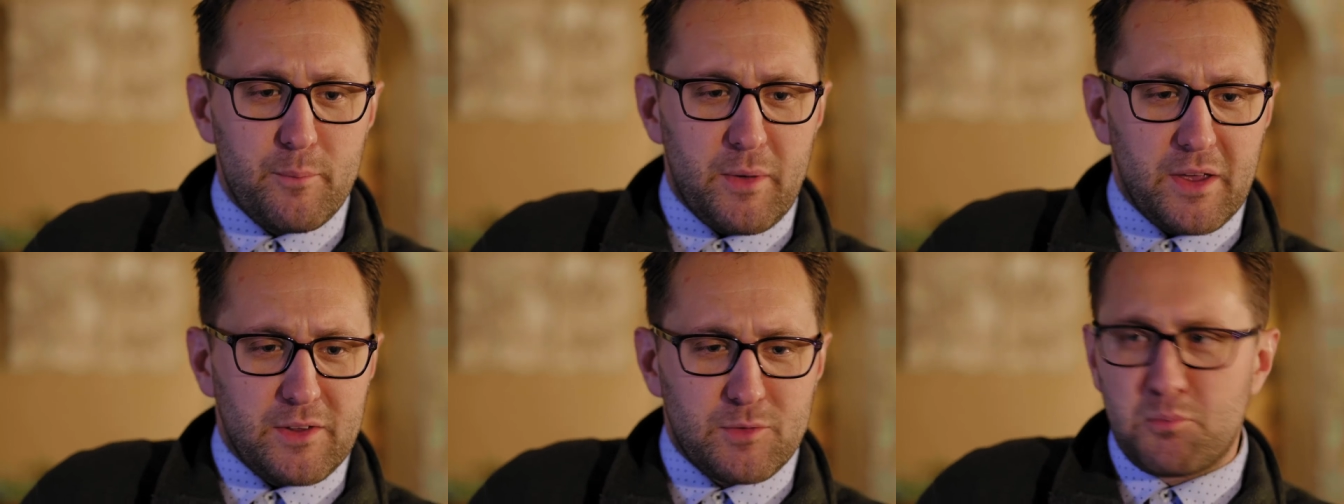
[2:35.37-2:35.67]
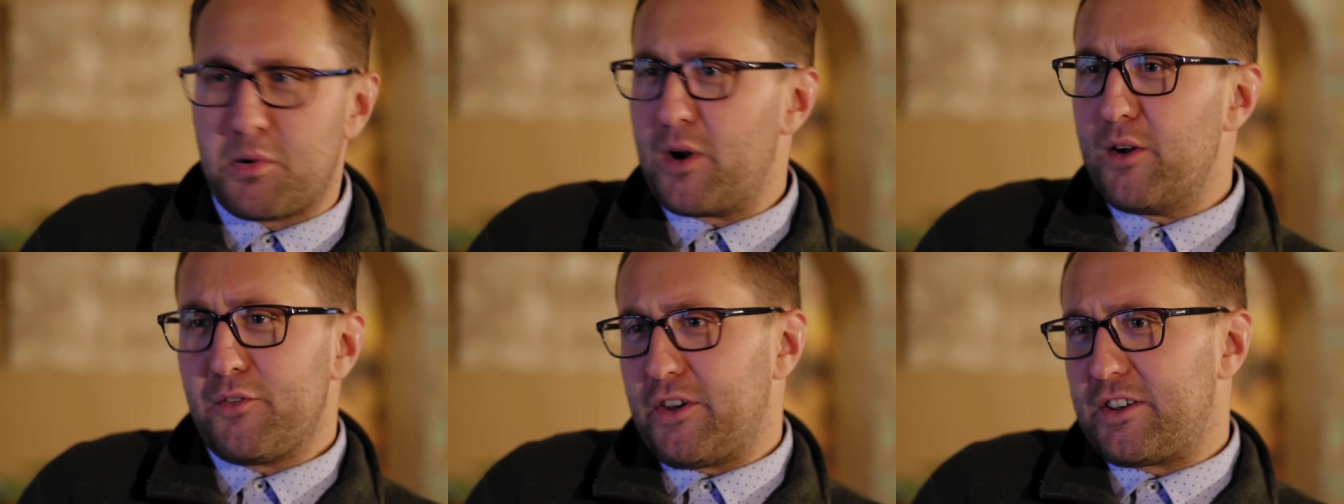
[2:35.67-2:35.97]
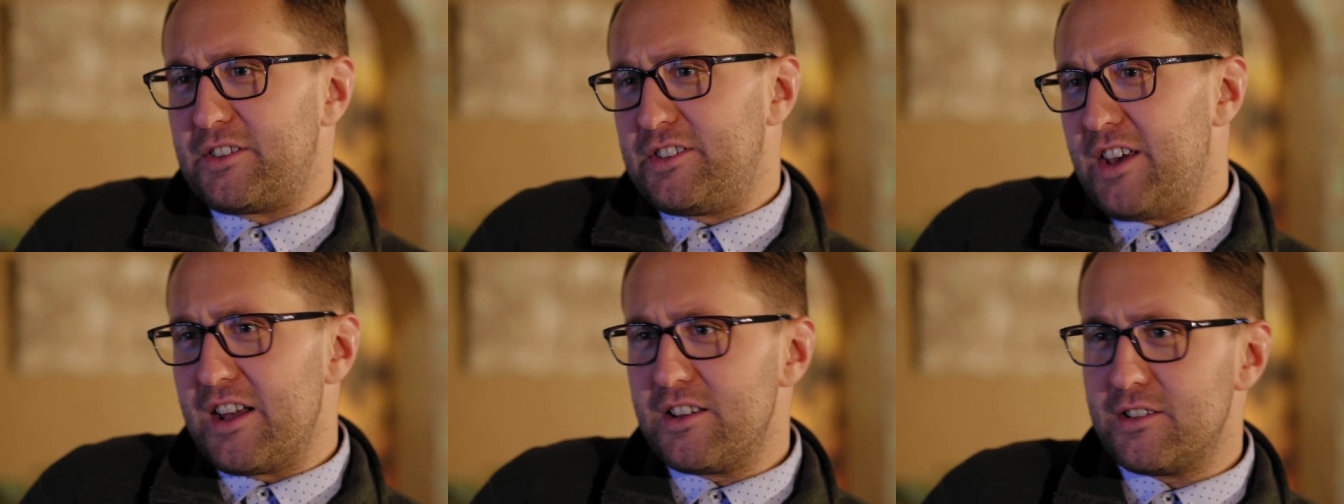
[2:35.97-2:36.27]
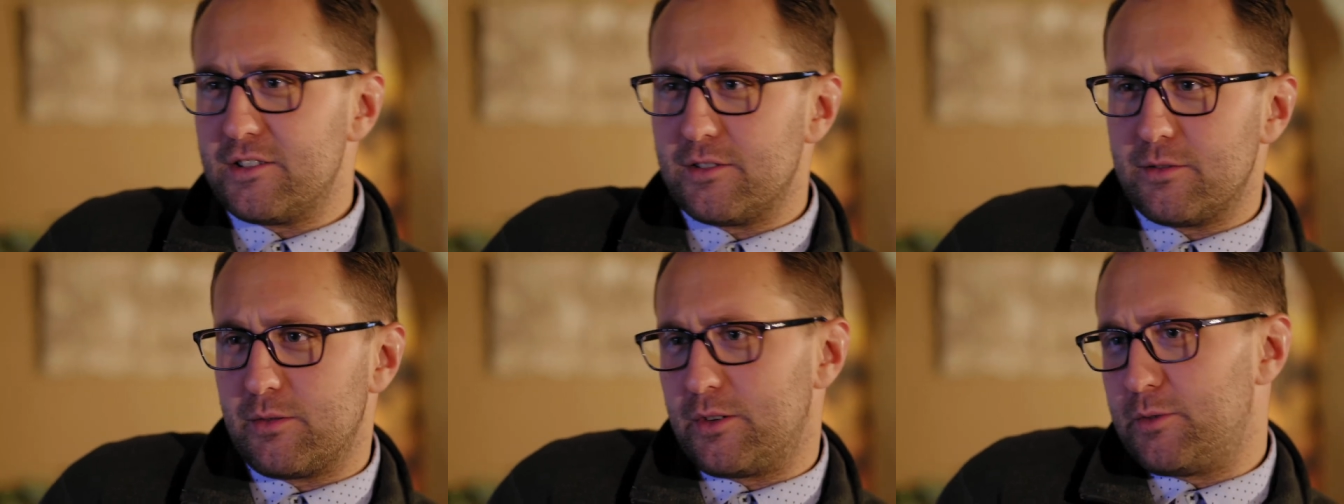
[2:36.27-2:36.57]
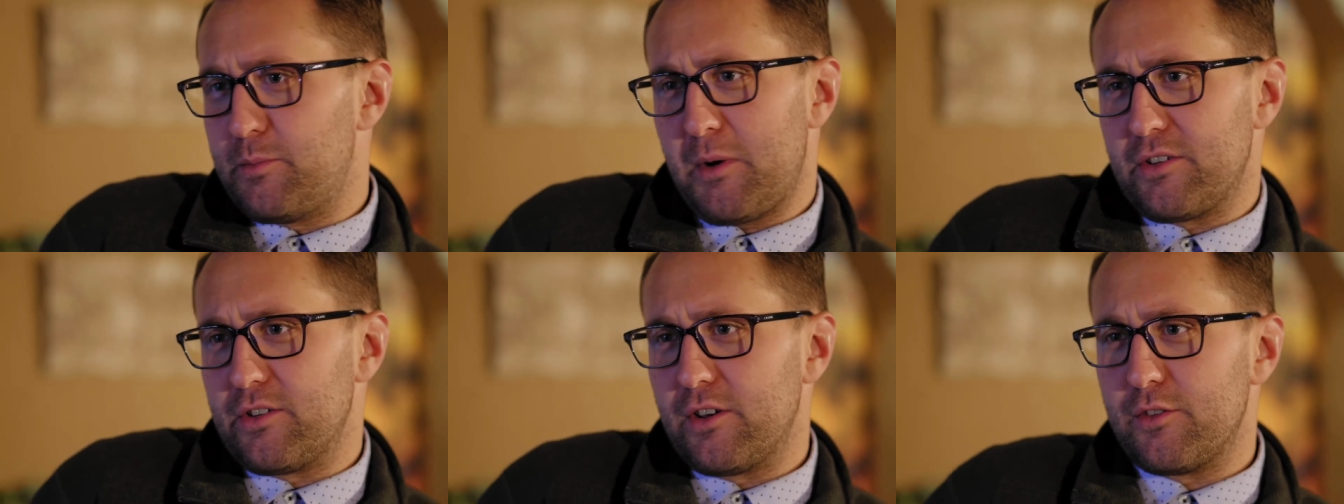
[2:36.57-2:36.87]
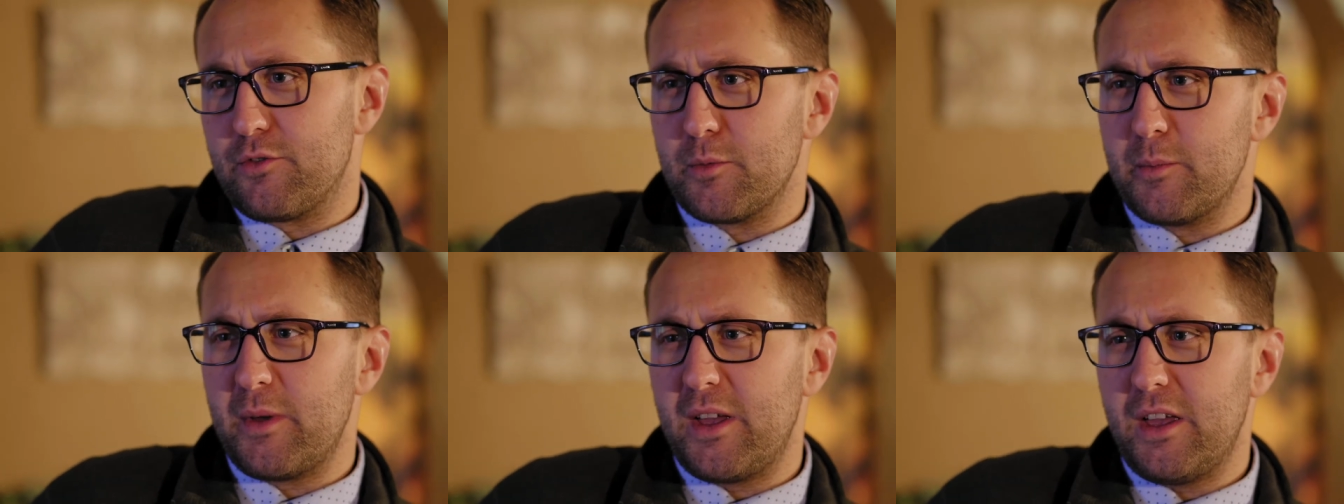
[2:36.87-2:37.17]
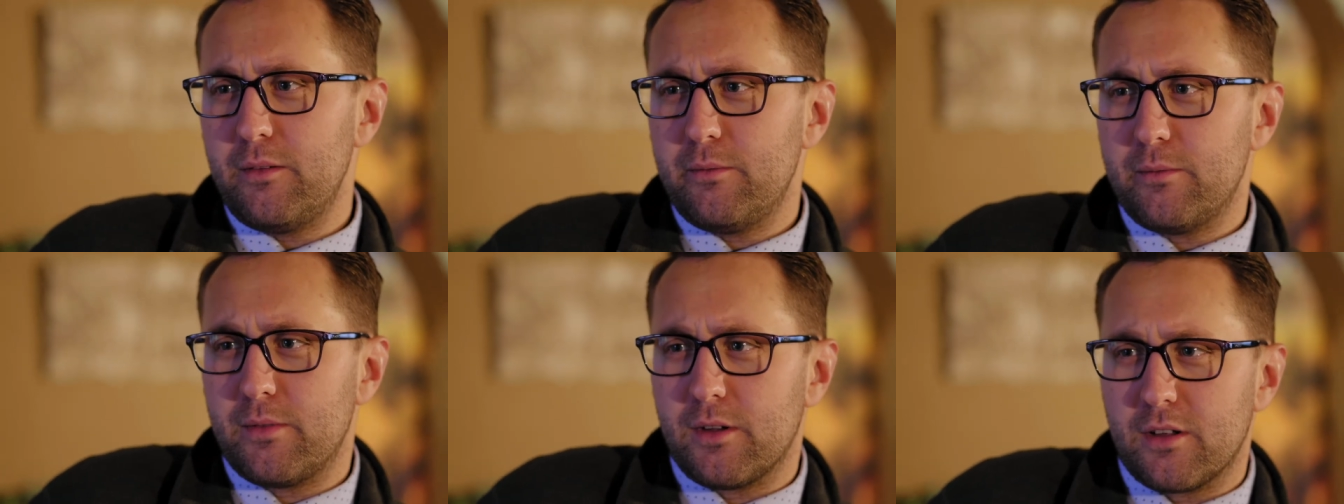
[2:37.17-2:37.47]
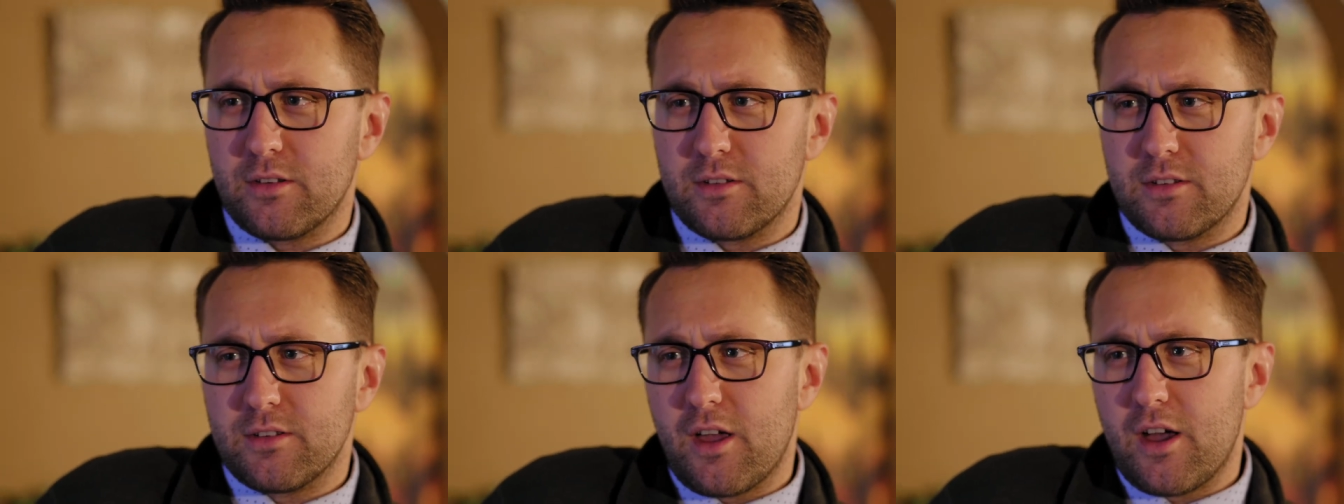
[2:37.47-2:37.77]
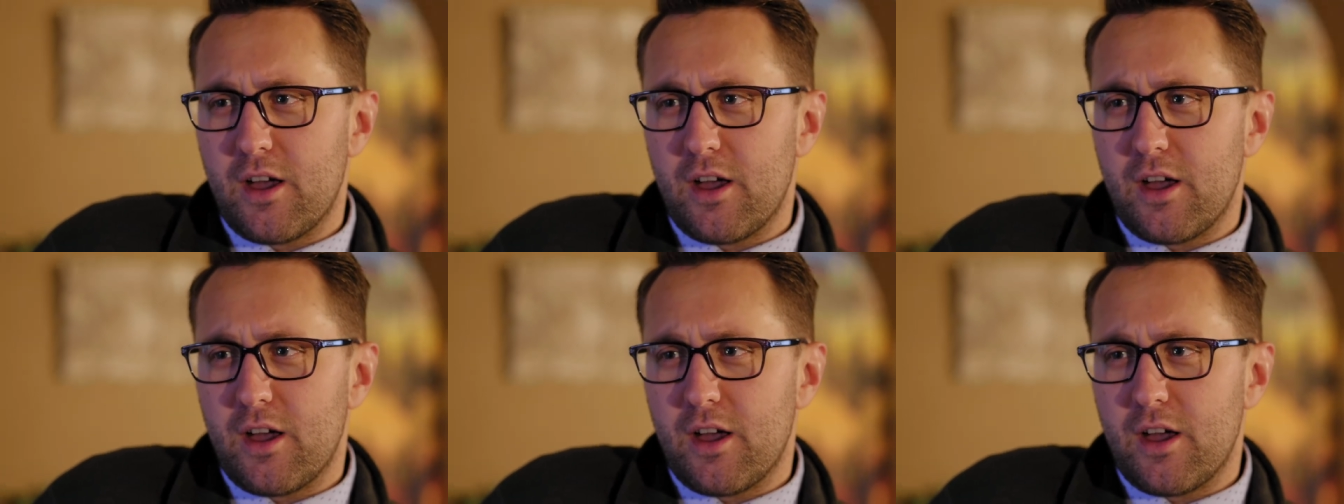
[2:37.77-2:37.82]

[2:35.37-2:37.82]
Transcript: makes perfect sense, especially for me, because